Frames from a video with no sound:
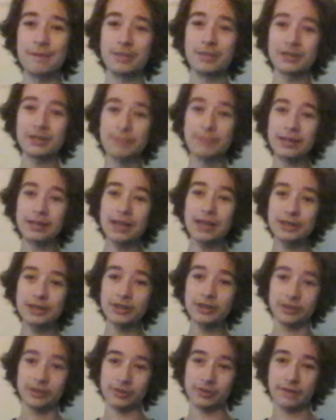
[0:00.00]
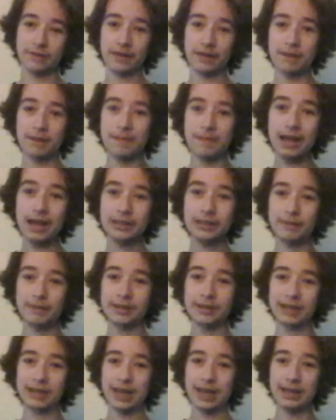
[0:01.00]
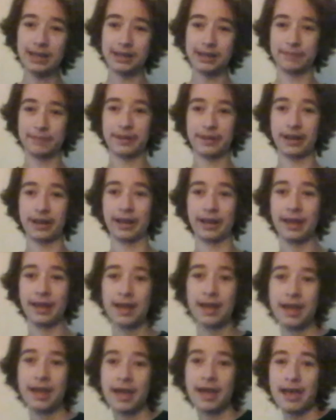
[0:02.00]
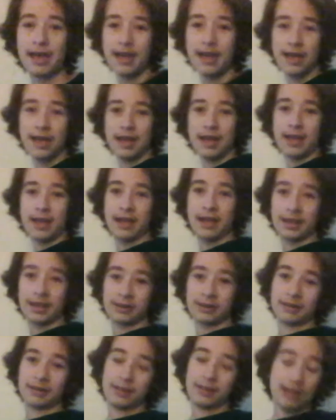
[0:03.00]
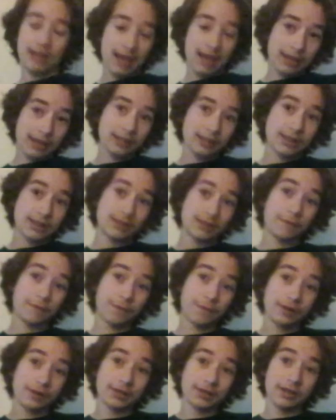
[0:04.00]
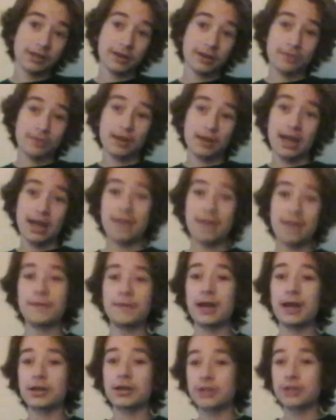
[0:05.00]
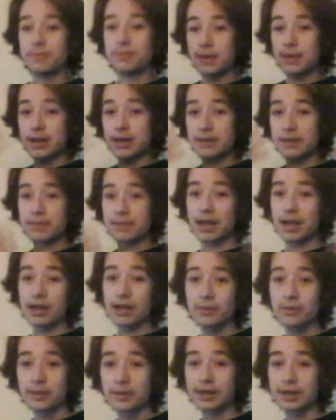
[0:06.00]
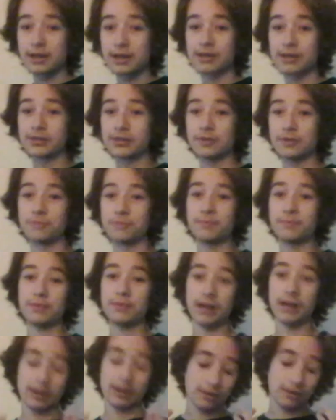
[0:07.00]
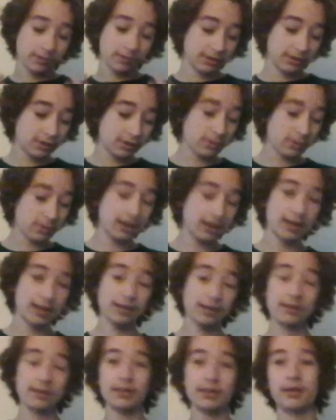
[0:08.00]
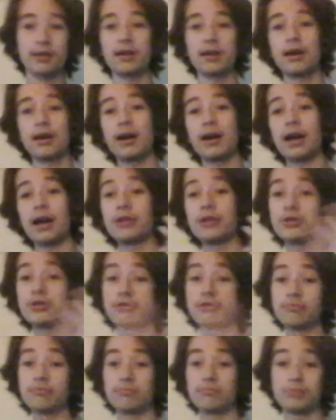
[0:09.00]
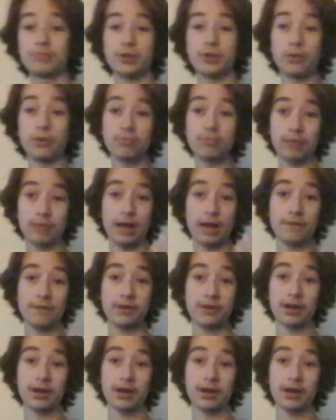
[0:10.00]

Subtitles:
this is my last year, so I've got to maximize the candy I'm getting. And, yeah, this is the first year where I haven't actually been in my Halloween costume. I know it's the 20th. I just don't have a